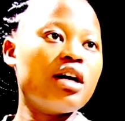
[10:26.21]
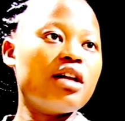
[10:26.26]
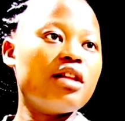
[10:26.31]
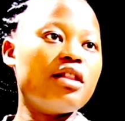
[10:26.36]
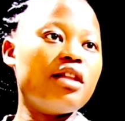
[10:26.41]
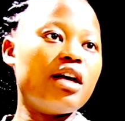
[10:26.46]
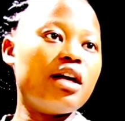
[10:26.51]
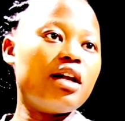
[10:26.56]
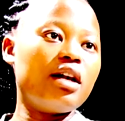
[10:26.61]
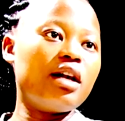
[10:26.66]

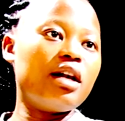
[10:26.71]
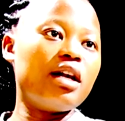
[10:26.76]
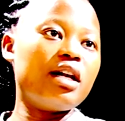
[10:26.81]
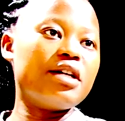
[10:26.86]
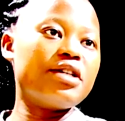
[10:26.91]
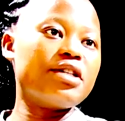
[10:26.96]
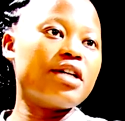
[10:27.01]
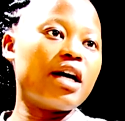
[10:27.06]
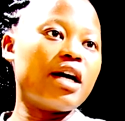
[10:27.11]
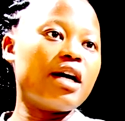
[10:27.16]
Then
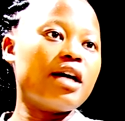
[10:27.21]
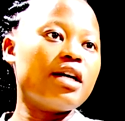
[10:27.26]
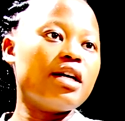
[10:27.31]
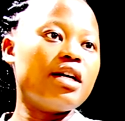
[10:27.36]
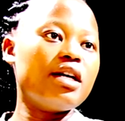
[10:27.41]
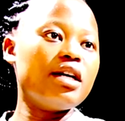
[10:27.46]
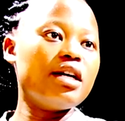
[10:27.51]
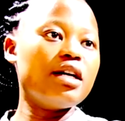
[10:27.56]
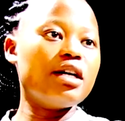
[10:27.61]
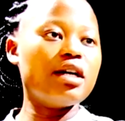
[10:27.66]
letter
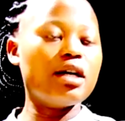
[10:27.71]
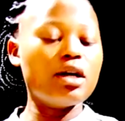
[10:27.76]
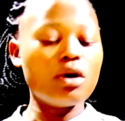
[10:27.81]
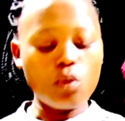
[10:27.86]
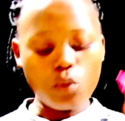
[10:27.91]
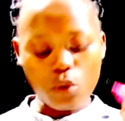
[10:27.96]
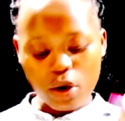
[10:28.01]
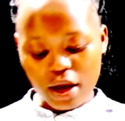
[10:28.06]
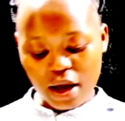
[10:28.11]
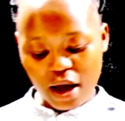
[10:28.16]
E,
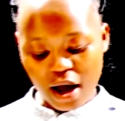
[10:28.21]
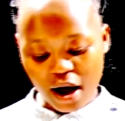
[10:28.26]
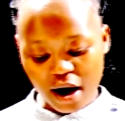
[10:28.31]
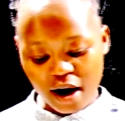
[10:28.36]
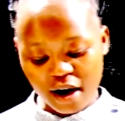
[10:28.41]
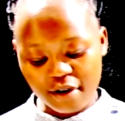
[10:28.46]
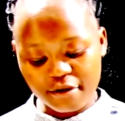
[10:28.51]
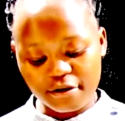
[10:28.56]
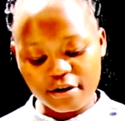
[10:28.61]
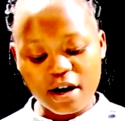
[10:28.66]
we
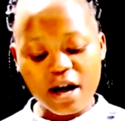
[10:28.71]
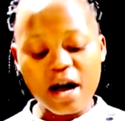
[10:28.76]
have